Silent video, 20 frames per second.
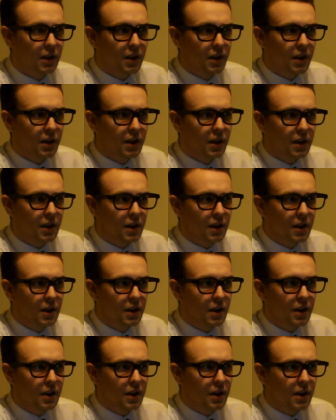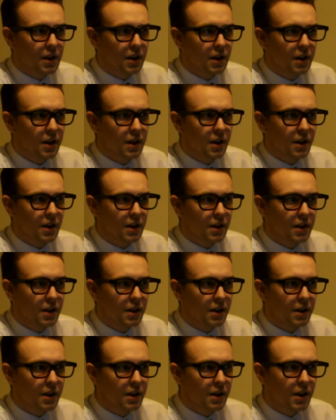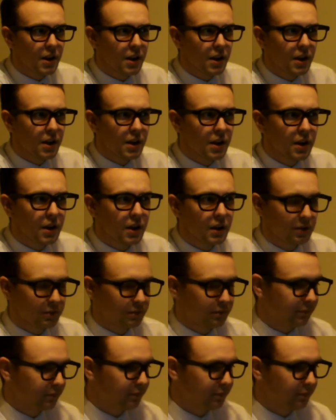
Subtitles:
(no one is talking)